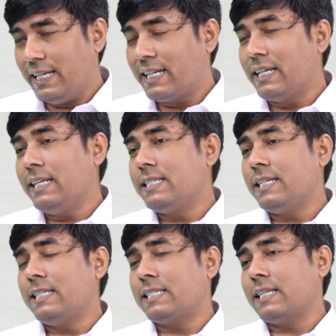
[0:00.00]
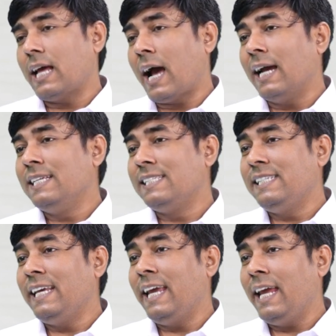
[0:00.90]
decreases
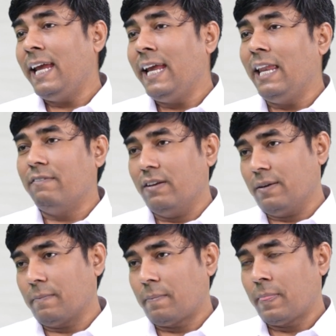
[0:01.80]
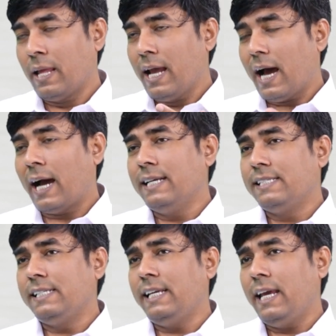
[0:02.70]
IgAA level.
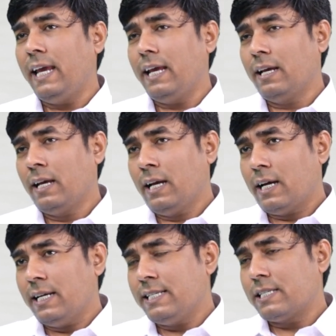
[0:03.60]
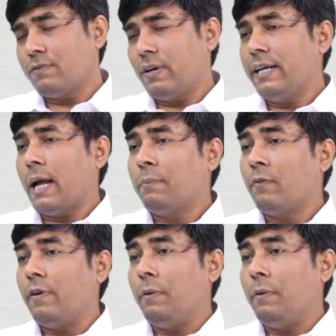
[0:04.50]
IgA is one type of